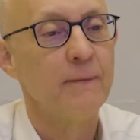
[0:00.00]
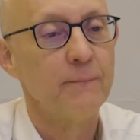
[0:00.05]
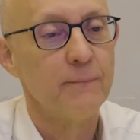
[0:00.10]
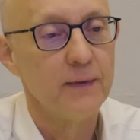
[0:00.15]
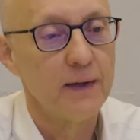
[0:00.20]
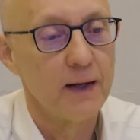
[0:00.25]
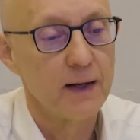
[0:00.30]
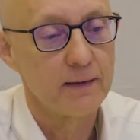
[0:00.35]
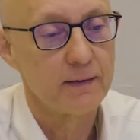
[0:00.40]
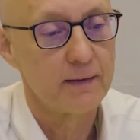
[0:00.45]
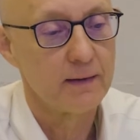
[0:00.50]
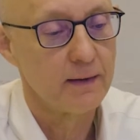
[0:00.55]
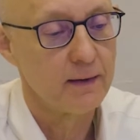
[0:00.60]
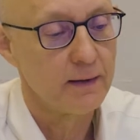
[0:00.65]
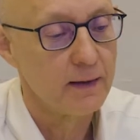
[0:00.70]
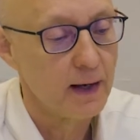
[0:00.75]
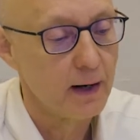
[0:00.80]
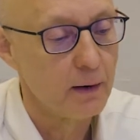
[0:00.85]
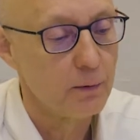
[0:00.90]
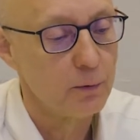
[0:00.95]

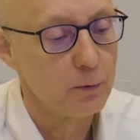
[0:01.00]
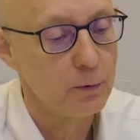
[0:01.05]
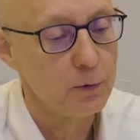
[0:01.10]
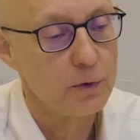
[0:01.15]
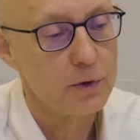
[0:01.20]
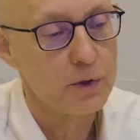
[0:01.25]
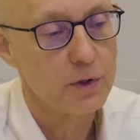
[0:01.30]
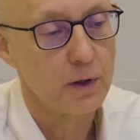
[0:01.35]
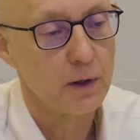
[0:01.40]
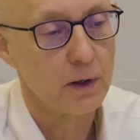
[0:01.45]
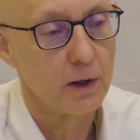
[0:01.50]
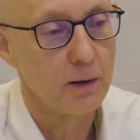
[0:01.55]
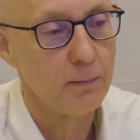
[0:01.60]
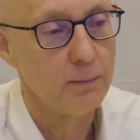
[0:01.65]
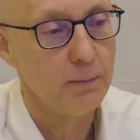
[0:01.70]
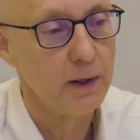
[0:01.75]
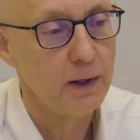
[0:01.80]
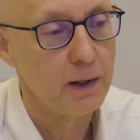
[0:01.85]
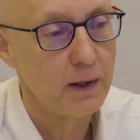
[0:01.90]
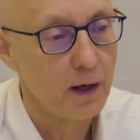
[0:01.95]
that would
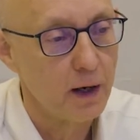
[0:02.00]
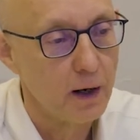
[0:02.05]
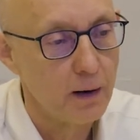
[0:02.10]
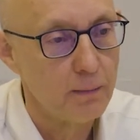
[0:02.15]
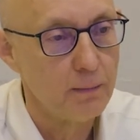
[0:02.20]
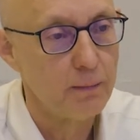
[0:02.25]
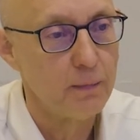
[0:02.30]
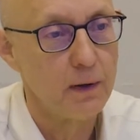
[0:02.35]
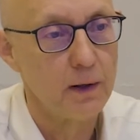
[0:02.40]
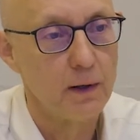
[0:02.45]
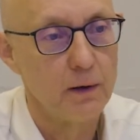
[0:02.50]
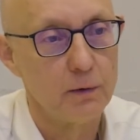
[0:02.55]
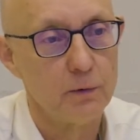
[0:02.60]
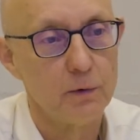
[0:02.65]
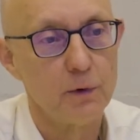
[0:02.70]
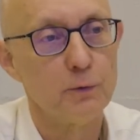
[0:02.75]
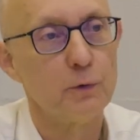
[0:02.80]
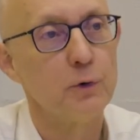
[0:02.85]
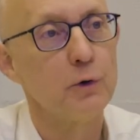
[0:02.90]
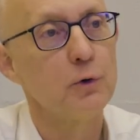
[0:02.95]
become a
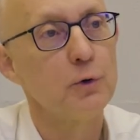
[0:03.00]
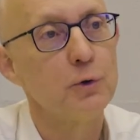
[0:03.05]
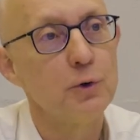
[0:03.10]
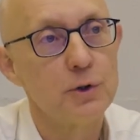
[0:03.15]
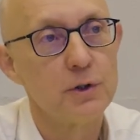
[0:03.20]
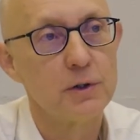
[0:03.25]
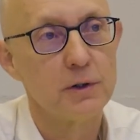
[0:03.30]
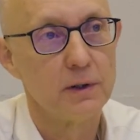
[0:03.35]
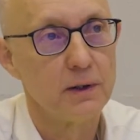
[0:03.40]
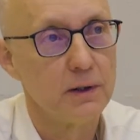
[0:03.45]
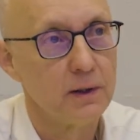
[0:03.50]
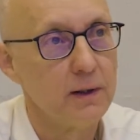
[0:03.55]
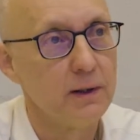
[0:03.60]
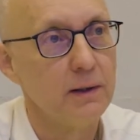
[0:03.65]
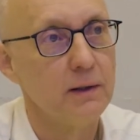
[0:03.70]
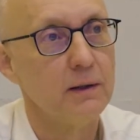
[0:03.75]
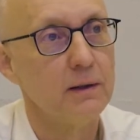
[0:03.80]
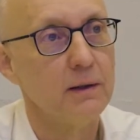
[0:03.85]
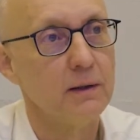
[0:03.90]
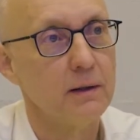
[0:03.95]
revolution
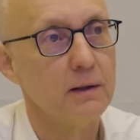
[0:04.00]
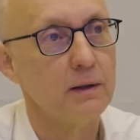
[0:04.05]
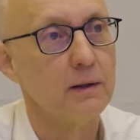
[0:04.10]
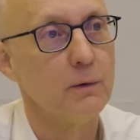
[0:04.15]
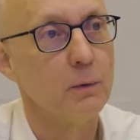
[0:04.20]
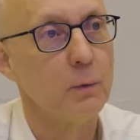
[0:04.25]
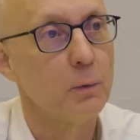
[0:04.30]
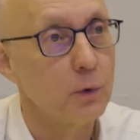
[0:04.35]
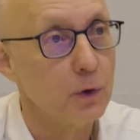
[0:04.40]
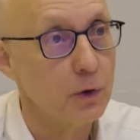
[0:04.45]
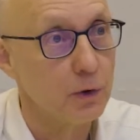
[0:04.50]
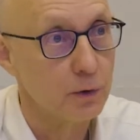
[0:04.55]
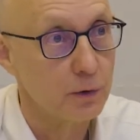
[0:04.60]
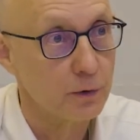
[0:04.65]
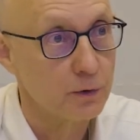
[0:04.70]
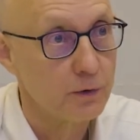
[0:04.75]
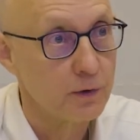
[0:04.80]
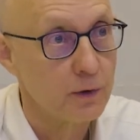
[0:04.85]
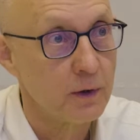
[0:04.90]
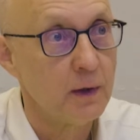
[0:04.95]
in the
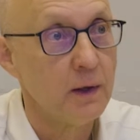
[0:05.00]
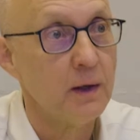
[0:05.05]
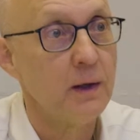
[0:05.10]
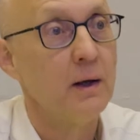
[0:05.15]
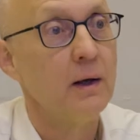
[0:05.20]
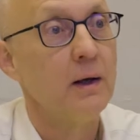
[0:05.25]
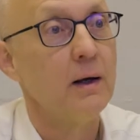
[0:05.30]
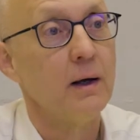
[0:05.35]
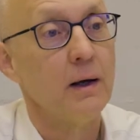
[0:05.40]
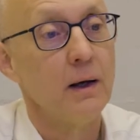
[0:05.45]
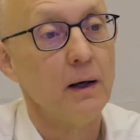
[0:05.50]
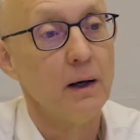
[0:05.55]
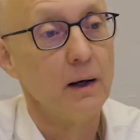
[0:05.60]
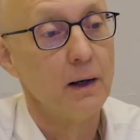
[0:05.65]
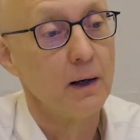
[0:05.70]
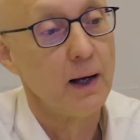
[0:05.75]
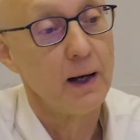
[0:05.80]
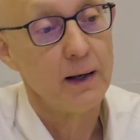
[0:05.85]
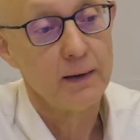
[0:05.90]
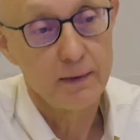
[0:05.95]
world.
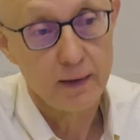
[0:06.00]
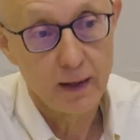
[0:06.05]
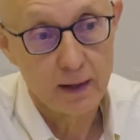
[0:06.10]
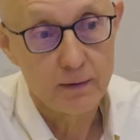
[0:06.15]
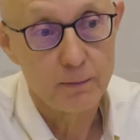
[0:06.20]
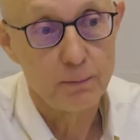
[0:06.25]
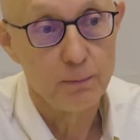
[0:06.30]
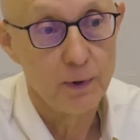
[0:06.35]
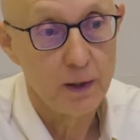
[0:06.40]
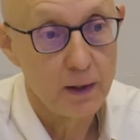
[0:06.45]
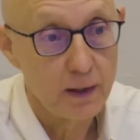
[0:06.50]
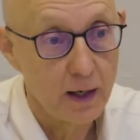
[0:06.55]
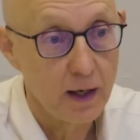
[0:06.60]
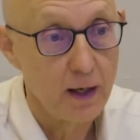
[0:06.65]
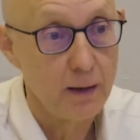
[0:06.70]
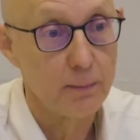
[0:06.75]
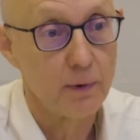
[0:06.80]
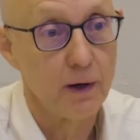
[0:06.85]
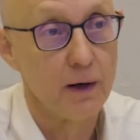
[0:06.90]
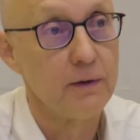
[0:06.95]
And that
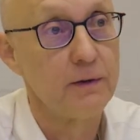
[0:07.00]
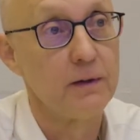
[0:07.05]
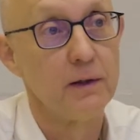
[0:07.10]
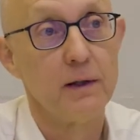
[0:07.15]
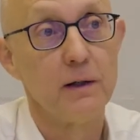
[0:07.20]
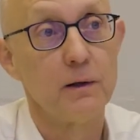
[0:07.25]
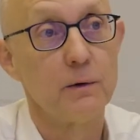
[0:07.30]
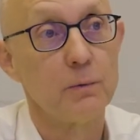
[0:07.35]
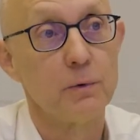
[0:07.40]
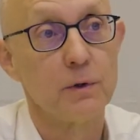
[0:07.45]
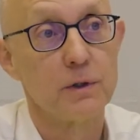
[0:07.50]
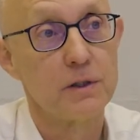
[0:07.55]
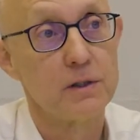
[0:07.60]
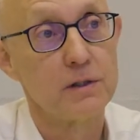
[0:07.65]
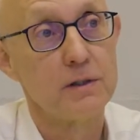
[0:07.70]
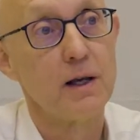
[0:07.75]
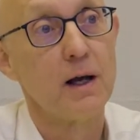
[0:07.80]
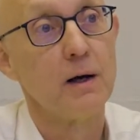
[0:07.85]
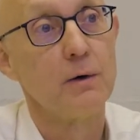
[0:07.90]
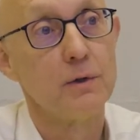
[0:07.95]
became, I think, what
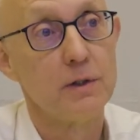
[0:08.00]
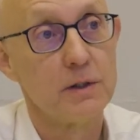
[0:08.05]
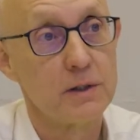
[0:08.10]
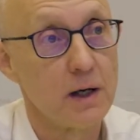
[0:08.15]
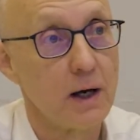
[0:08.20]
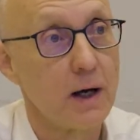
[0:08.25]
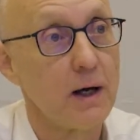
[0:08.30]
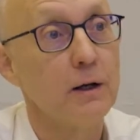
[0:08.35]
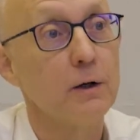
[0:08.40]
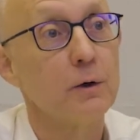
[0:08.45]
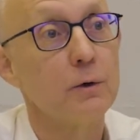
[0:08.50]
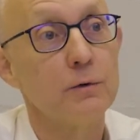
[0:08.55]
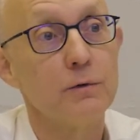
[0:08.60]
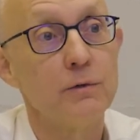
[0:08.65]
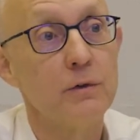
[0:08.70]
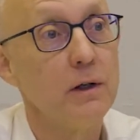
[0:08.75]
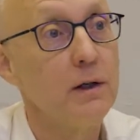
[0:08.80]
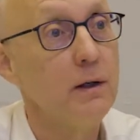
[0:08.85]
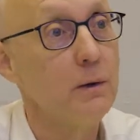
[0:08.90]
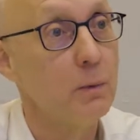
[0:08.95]
is now this
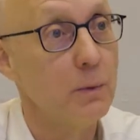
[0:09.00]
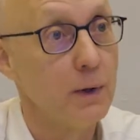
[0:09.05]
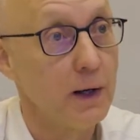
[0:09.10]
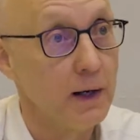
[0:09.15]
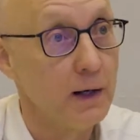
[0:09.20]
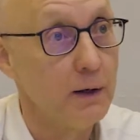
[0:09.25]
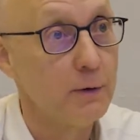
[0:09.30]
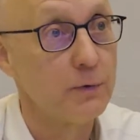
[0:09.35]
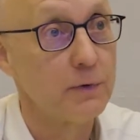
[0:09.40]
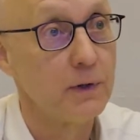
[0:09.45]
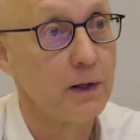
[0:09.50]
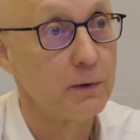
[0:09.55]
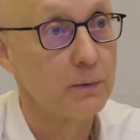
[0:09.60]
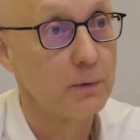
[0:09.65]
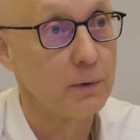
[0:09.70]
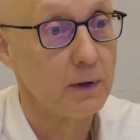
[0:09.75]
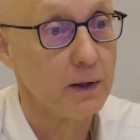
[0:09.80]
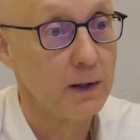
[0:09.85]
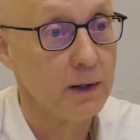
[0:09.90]
IoT wave that we're